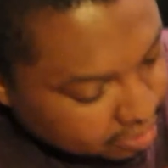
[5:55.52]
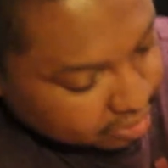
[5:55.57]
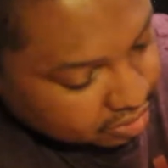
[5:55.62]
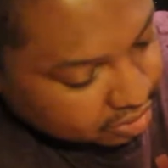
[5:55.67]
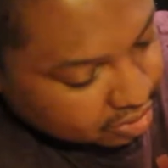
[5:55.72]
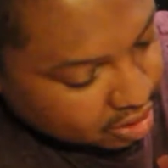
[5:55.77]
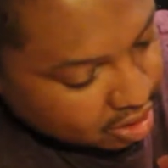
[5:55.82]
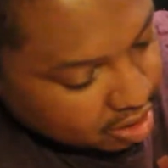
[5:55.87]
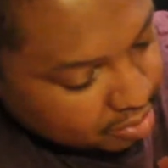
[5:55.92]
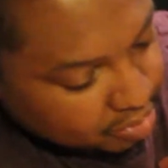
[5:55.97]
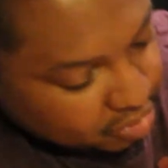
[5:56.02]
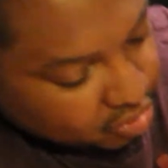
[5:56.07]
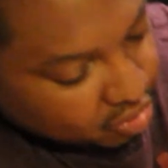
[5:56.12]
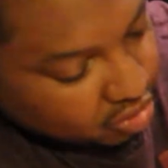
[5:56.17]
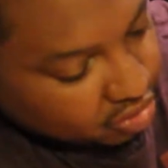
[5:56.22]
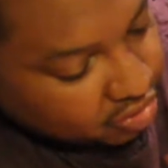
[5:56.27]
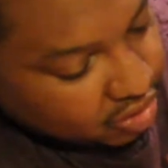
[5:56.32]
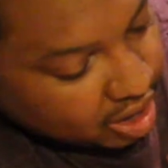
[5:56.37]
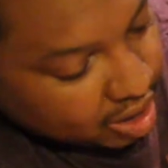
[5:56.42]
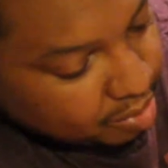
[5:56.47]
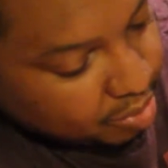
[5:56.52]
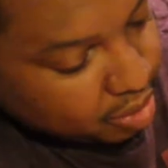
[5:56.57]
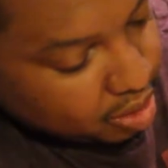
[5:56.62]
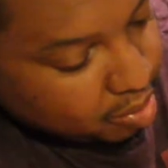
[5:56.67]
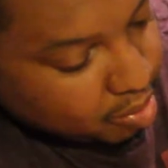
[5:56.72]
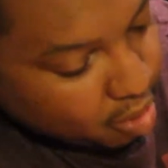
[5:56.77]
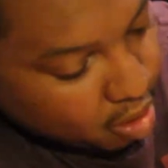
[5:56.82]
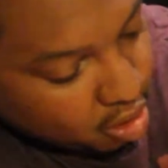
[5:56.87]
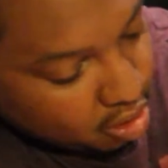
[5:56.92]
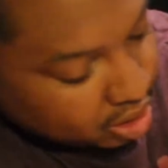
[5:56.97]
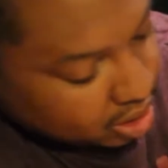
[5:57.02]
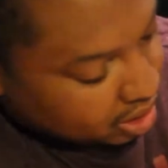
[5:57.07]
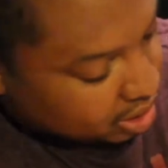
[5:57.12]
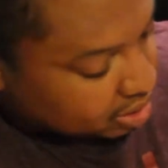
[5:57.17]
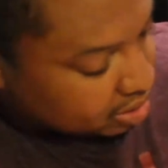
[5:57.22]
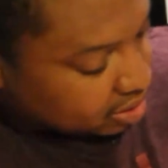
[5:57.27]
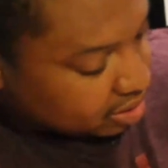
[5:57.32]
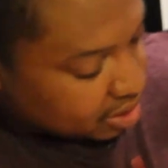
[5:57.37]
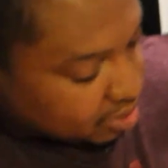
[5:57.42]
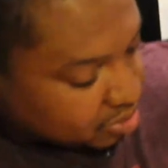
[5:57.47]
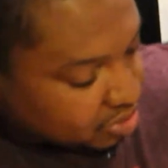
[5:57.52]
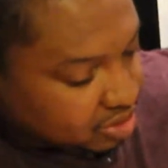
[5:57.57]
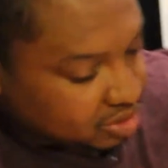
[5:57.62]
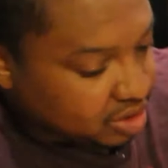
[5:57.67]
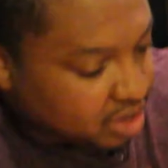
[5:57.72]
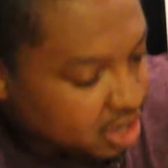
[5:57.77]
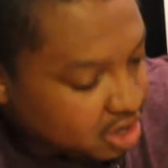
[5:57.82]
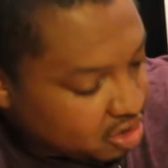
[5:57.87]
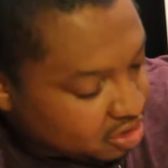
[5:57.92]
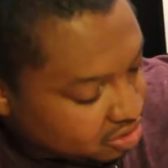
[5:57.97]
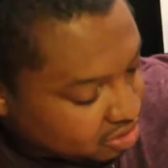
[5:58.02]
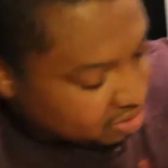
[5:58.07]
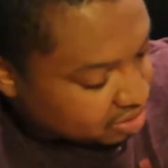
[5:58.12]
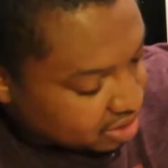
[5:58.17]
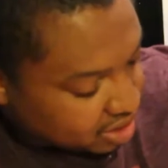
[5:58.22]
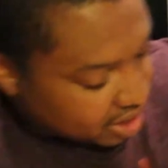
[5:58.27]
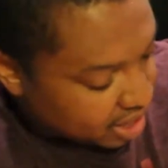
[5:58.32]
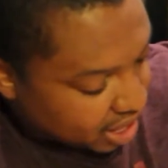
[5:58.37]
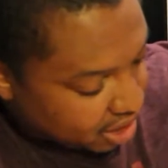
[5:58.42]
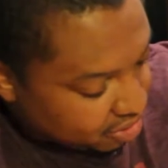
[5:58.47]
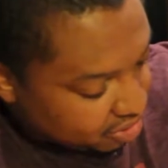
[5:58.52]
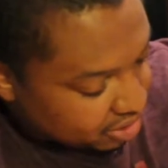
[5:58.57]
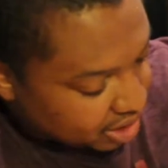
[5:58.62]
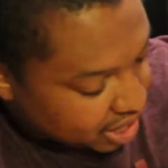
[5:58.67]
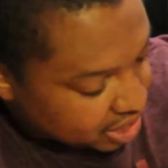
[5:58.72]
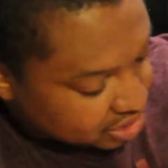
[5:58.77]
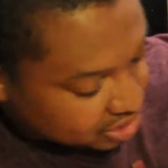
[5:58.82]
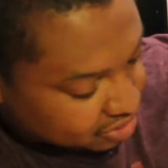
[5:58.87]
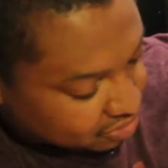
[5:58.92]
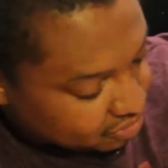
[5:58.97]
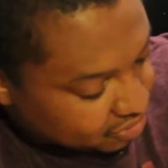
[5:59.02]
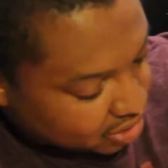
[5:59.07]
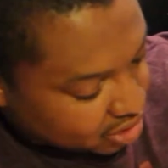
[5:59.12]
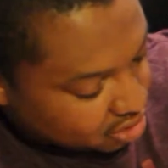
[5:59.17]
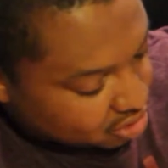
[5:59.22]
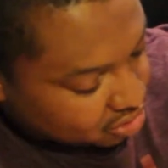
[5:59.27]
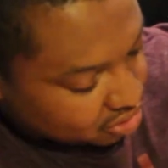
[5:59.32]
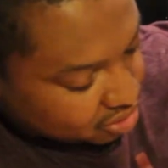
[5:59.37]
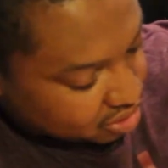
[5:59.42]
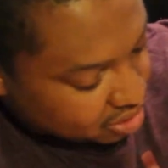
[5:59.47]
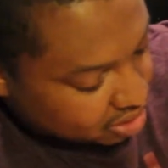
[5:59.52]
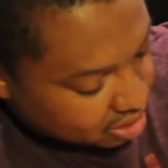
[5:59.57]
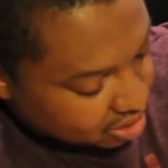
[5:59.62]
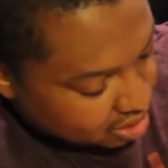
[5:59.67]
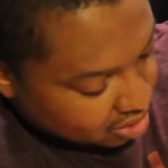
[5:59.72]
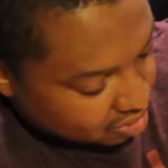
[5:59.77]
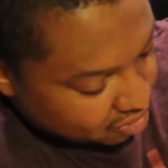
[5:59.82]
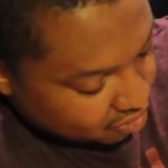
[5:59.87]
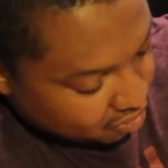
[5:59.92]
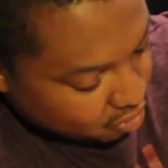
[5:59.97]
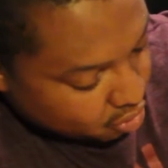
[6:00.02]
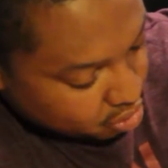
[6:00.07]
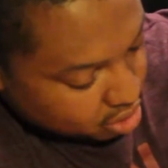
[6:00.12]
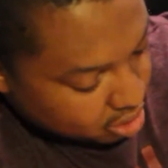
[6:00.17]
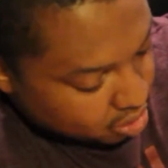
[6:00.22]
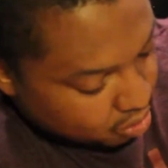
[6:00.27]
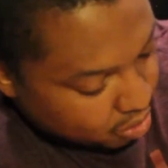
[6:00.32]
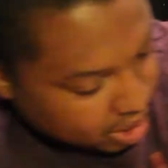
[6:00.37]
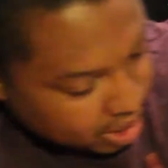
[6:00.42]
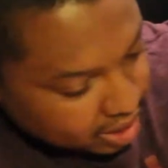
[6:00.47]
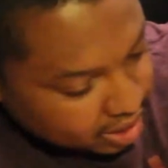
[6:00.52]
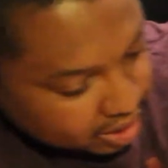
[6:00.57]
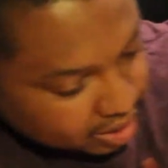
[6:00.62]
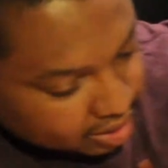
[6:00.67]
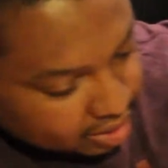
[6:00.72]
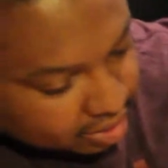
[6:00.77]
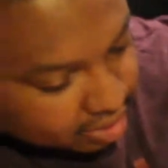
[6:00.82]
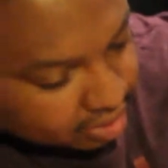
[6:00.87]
So I'm just going to try to put them all in. I'm just curious to see how it actually feels fully weighted.